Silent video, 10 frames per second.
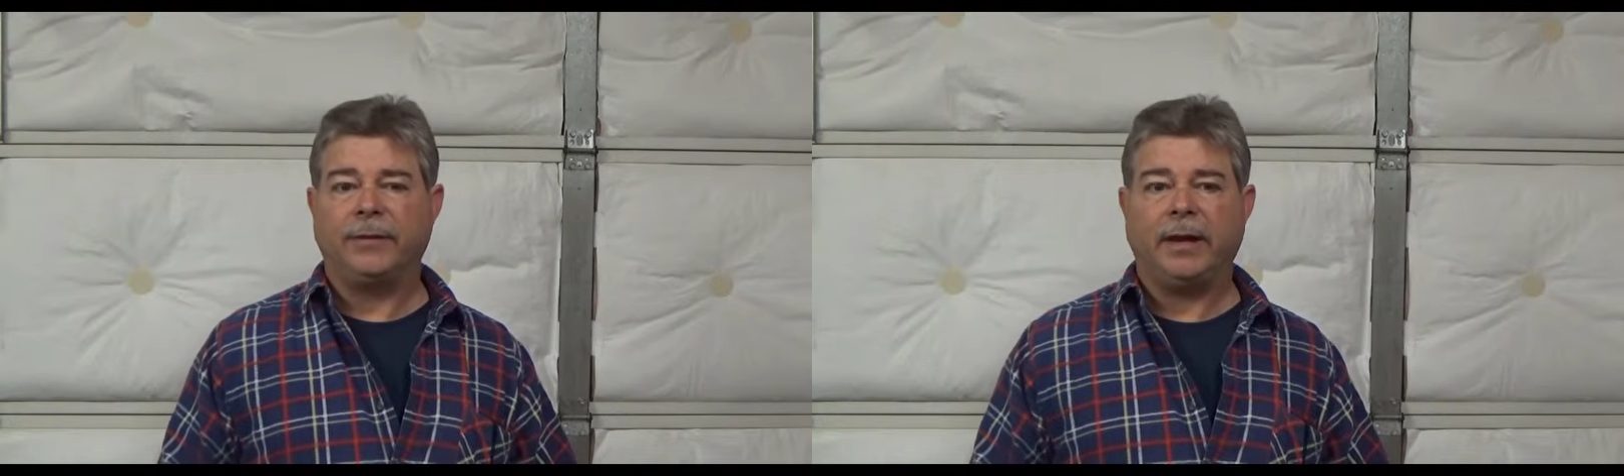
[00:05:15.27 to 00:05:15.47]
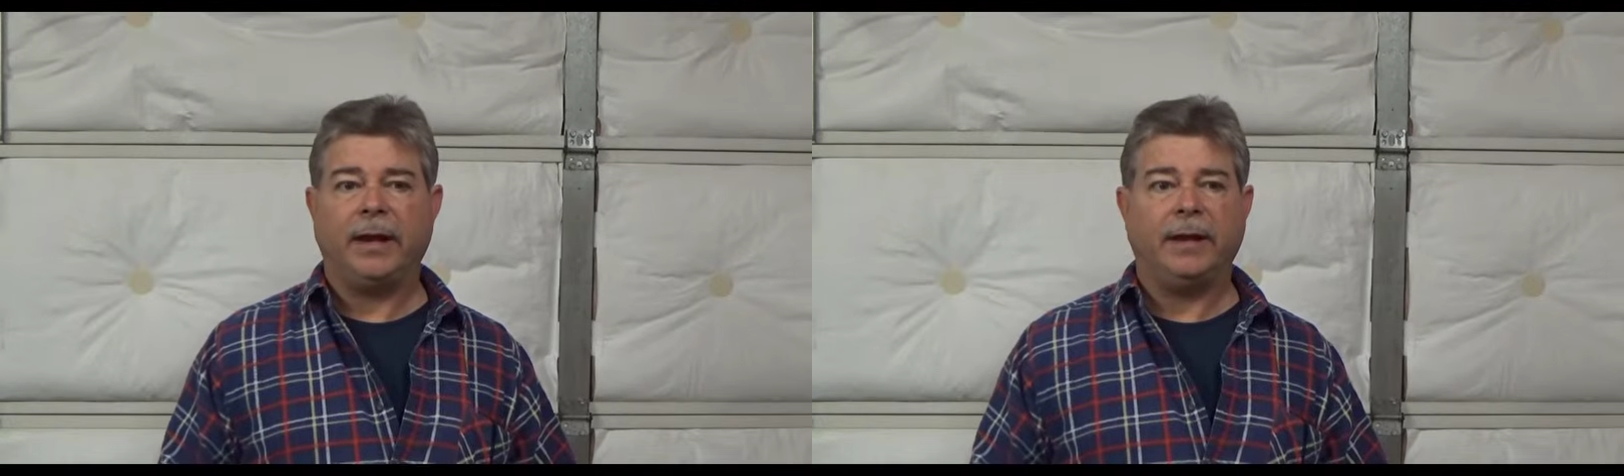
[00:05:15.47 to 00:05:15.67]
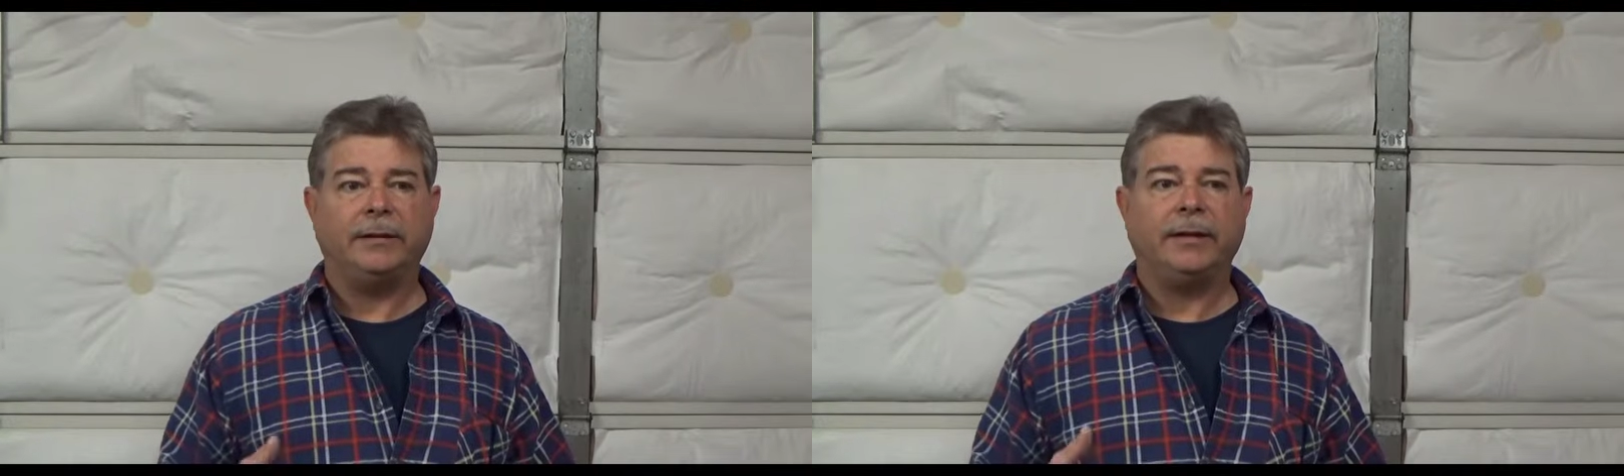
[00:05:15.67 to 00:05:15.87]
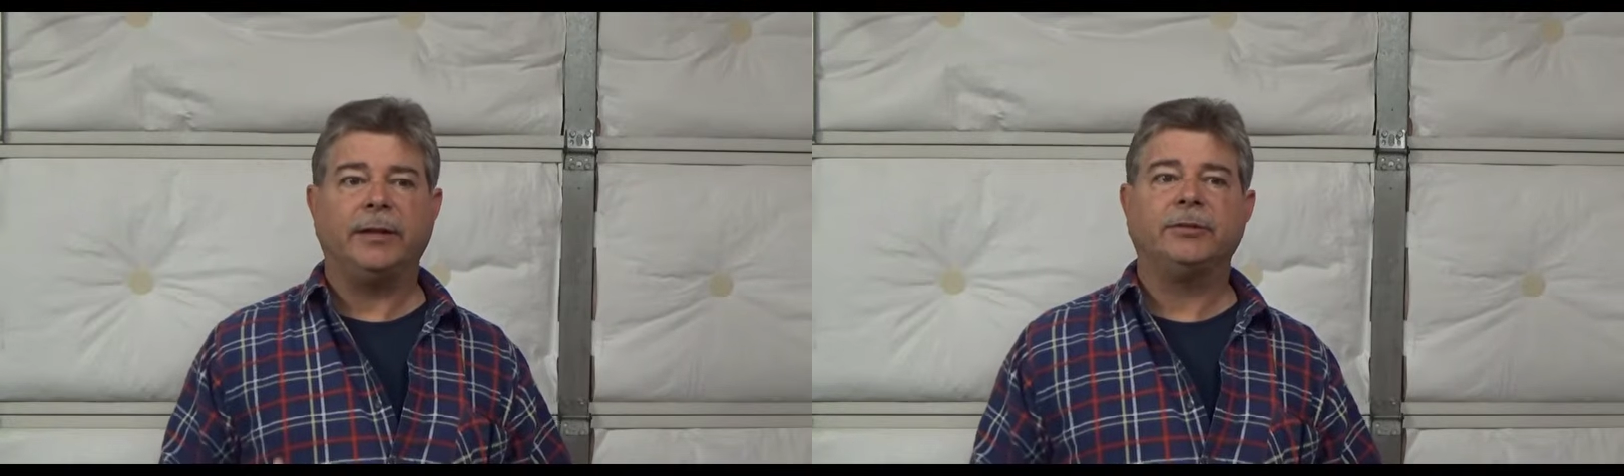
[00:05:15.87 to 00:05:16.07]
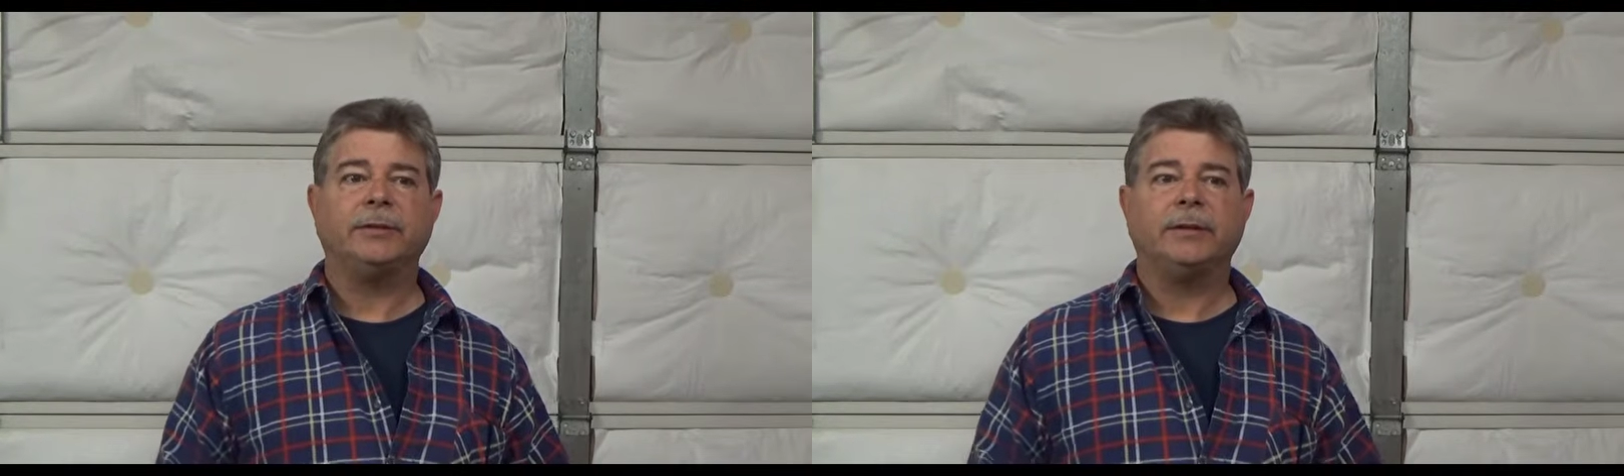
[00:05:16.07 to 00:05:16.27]
And the
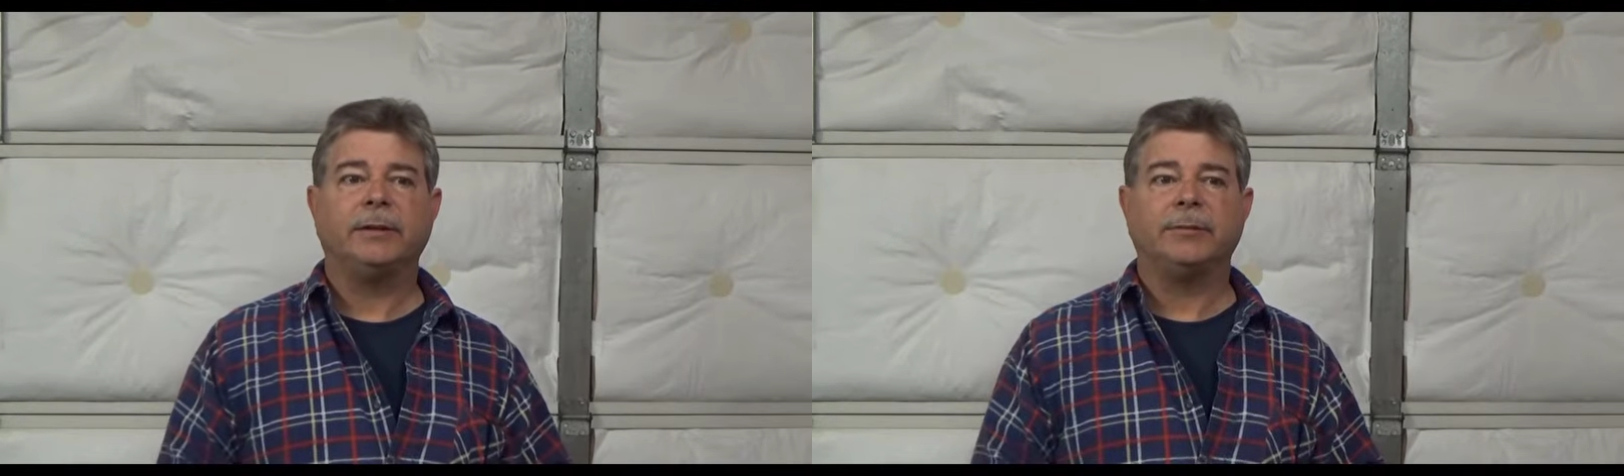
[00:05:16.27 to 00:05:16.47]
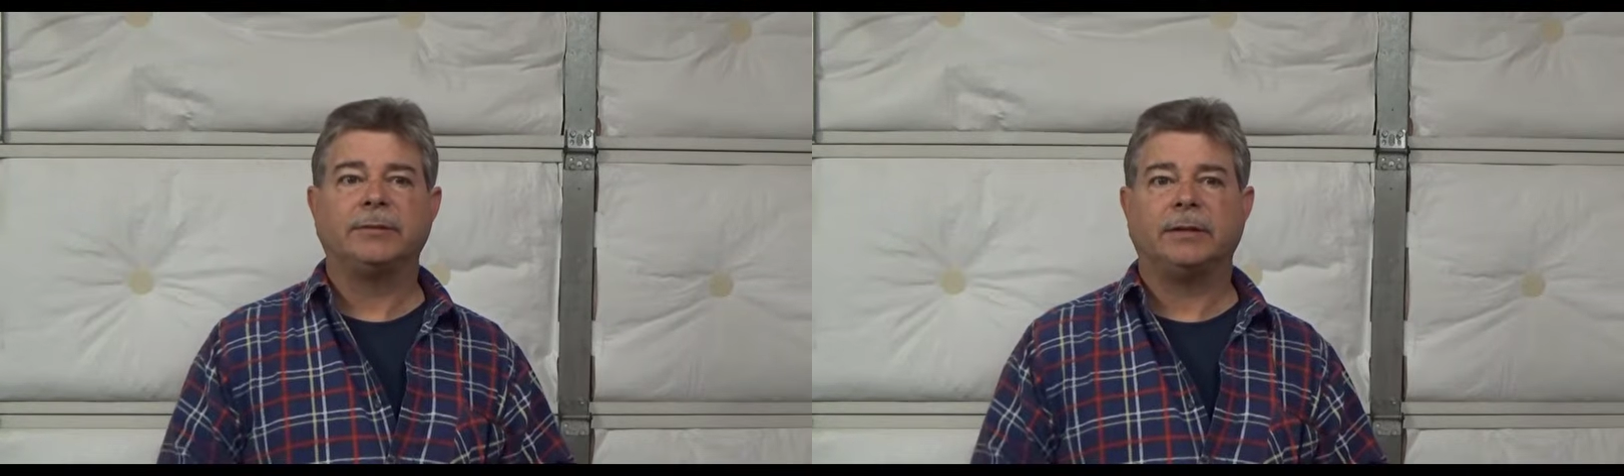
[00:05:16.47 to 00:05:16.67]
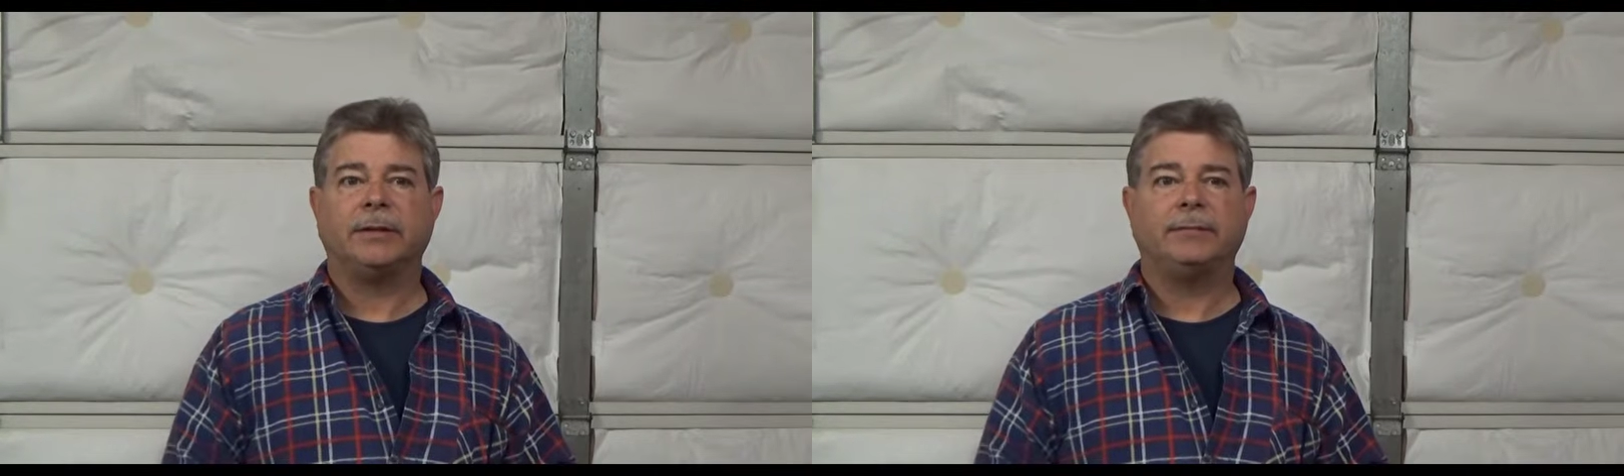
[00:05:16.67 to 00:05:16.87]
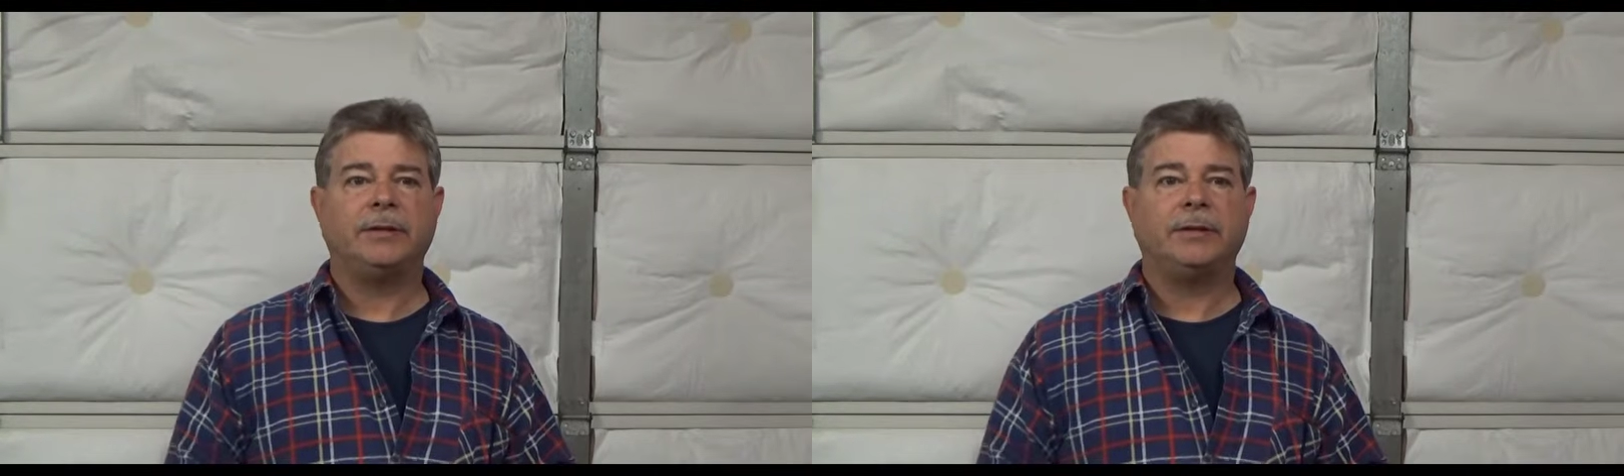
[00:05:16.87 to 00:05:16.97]
kitchen, it was a